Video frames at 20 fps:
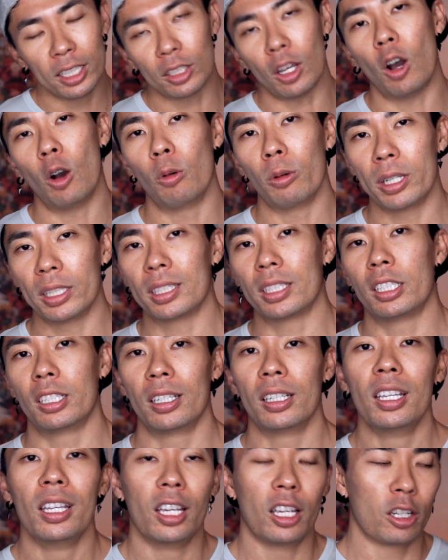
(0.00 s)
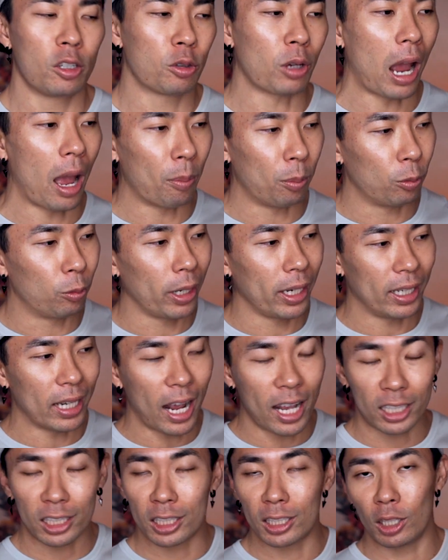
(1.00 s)
always to drop weight
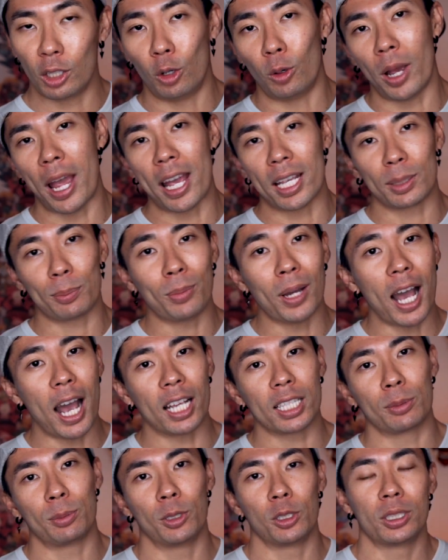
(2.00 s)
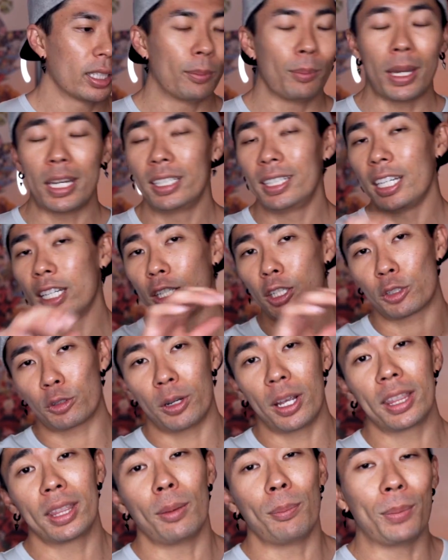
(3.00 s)
as slow as possible to maintain strength,